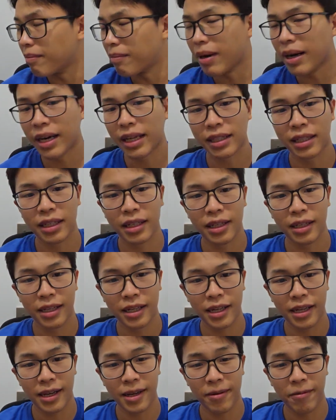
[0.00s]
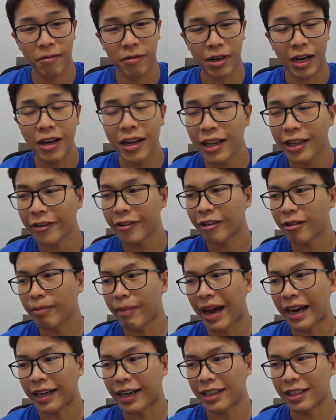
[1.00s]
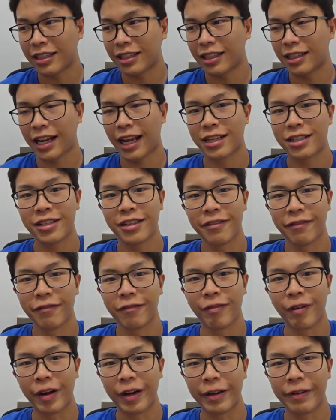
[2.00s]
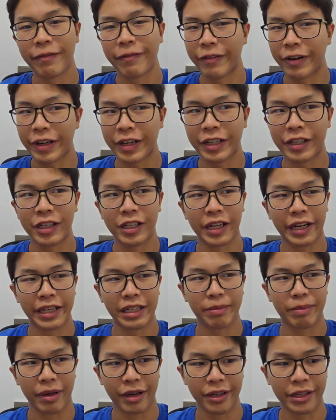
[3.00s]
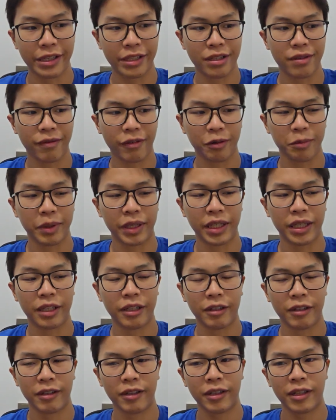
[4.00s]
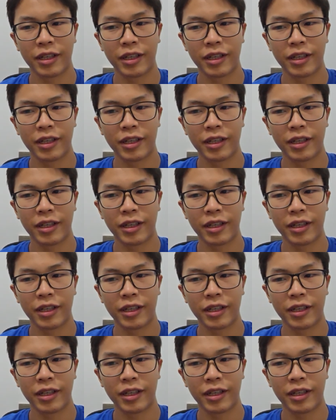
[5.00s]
But when I look back at it, it's actually a very, very good experience for me.